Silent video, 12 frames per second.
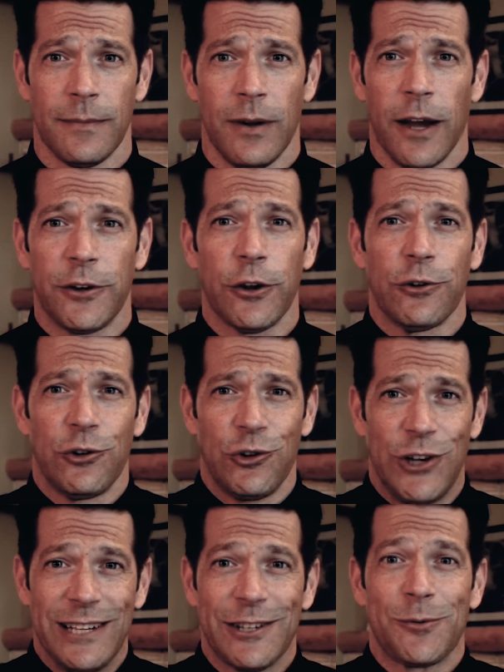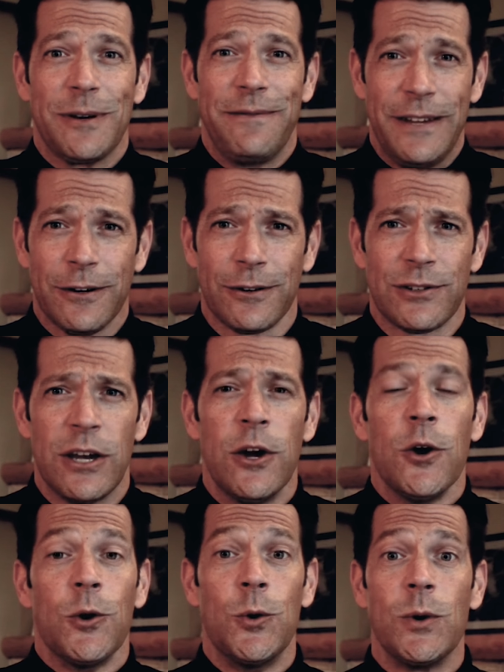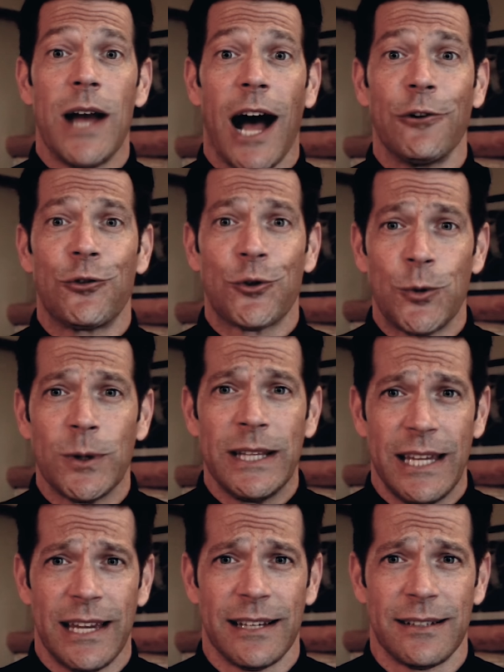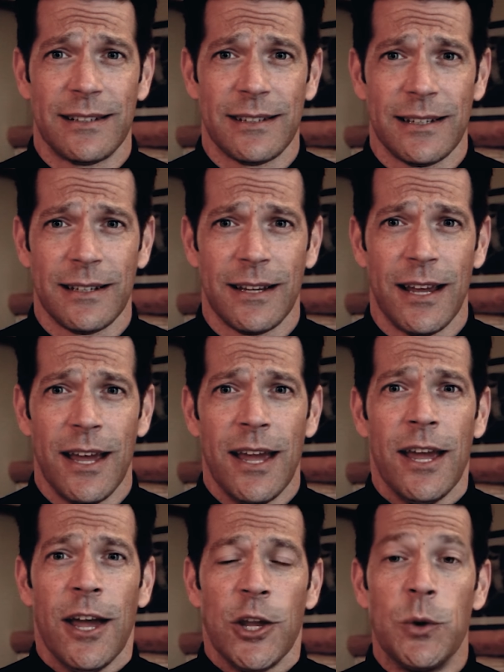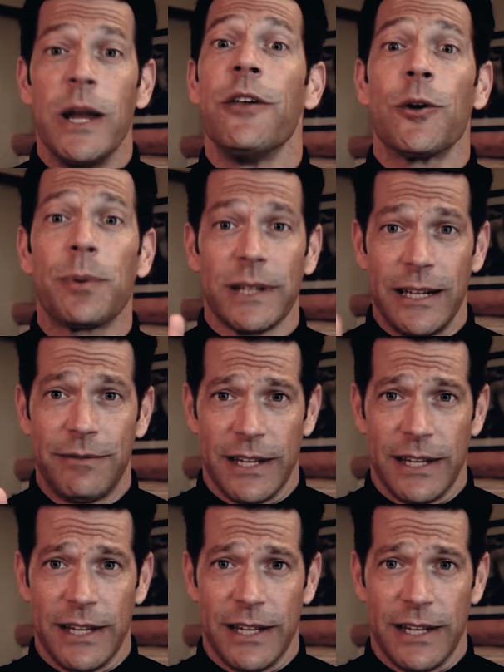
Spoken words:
until Jesus reveals who God truly is, You either believed